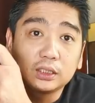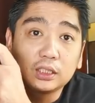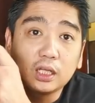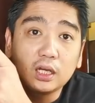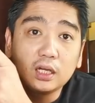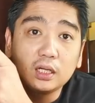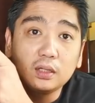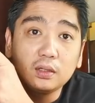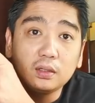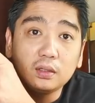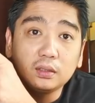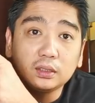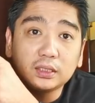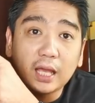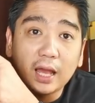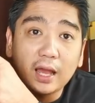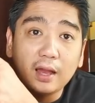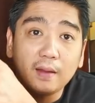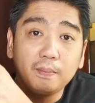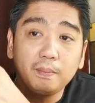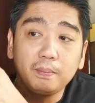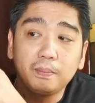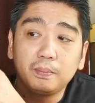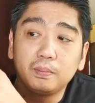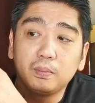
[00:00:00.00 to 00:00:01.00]
tongue
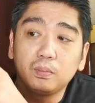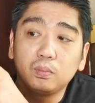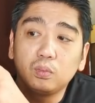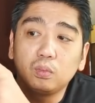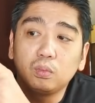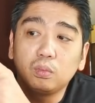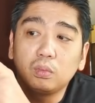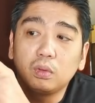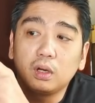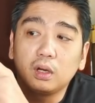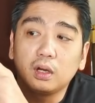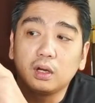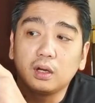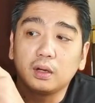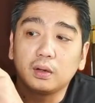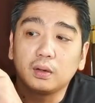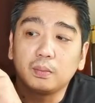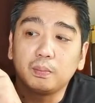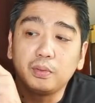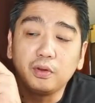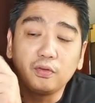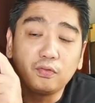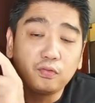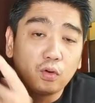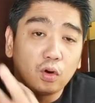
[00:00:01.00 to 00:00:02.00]
tab uh,
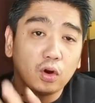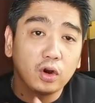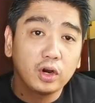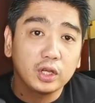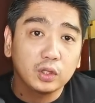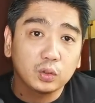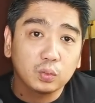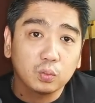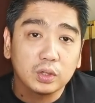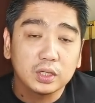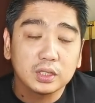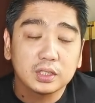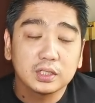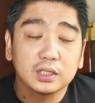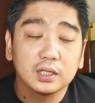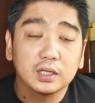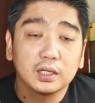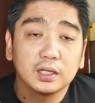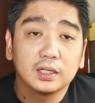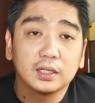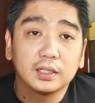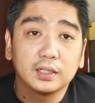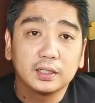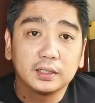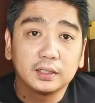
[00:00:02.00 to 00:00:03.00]
before it was
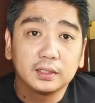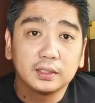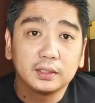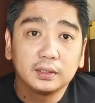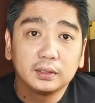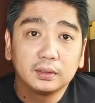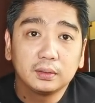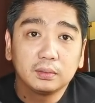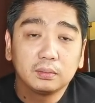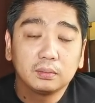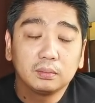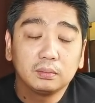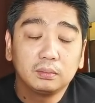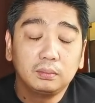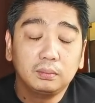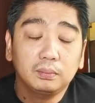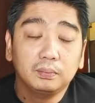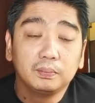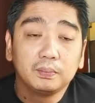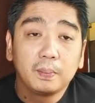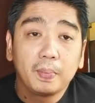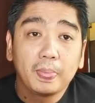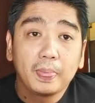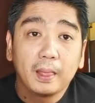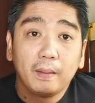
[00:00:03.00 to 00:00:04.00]
uh,
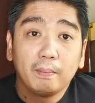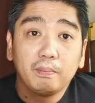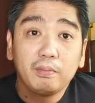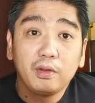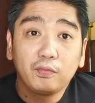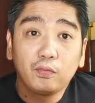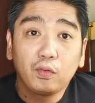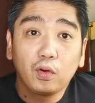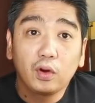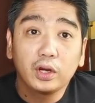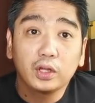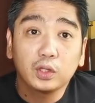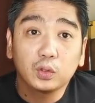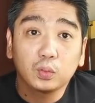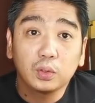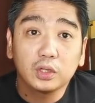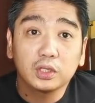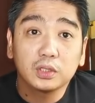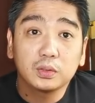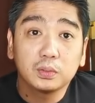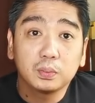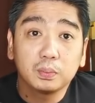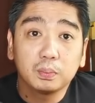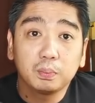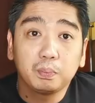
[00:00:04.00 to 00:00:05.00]
before it
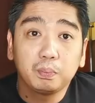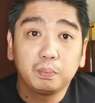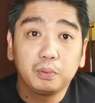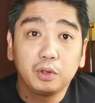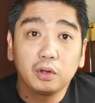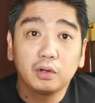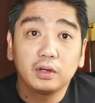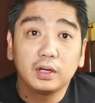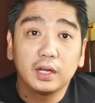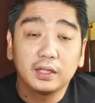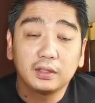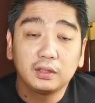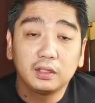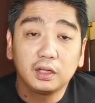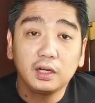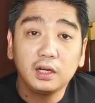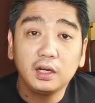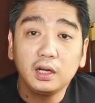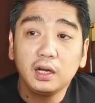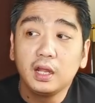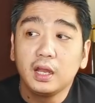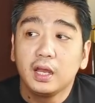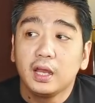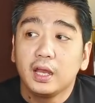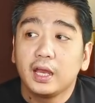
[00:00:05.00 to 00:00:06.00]
was pure leather
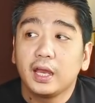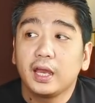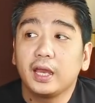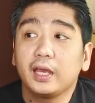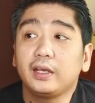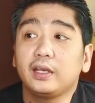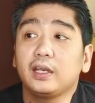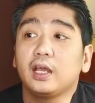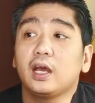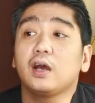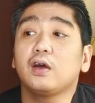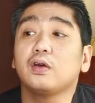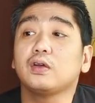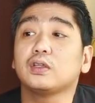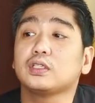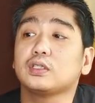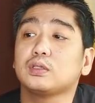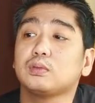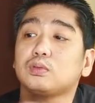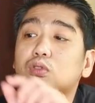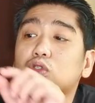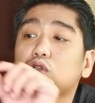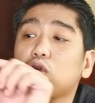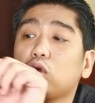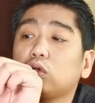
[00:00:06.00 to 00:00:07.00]
and now
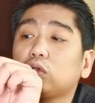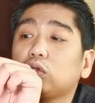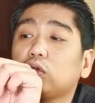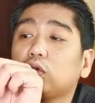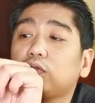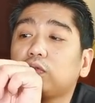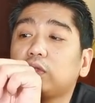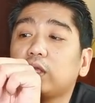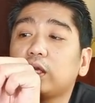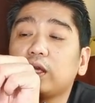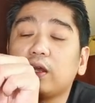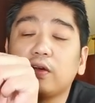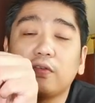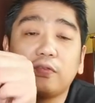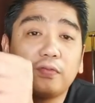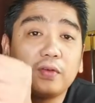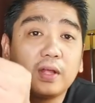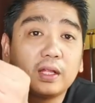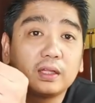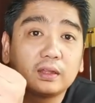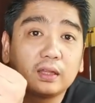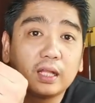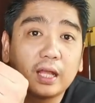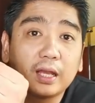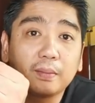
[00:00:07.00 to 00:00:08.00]
it's sort of like a
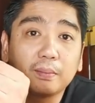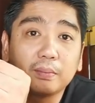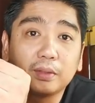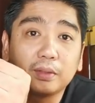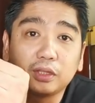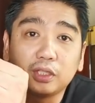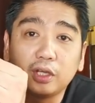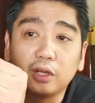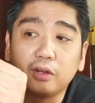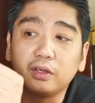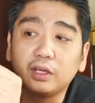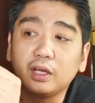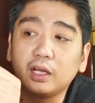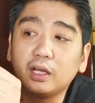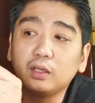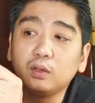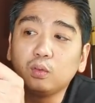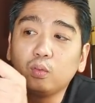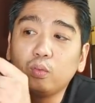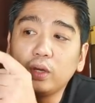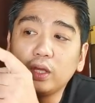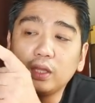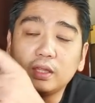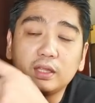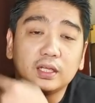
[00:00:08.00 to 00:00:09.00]
felt-like material
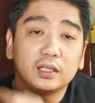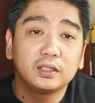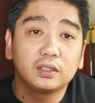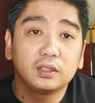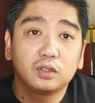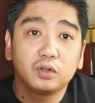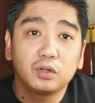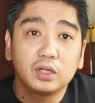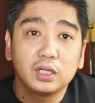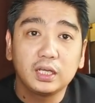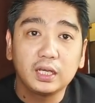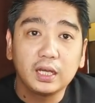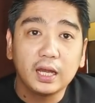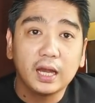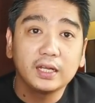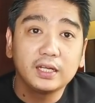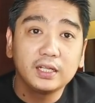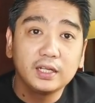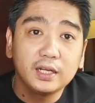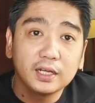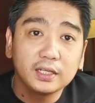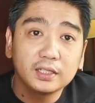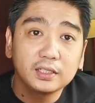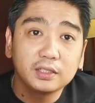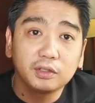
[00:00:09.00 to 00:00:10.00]
with the three
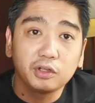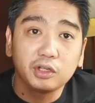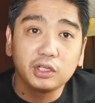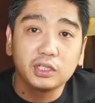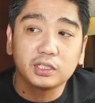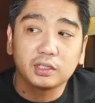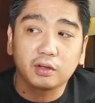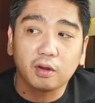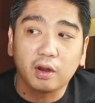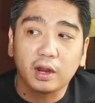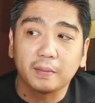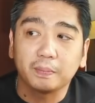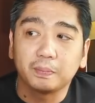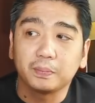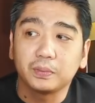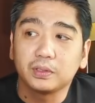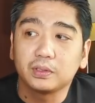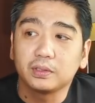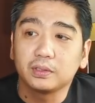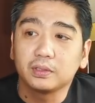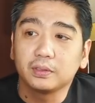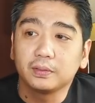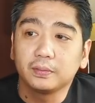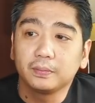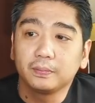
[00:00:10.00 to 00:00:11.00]
Adidas three
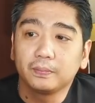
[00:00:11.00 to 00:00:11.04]
stripes.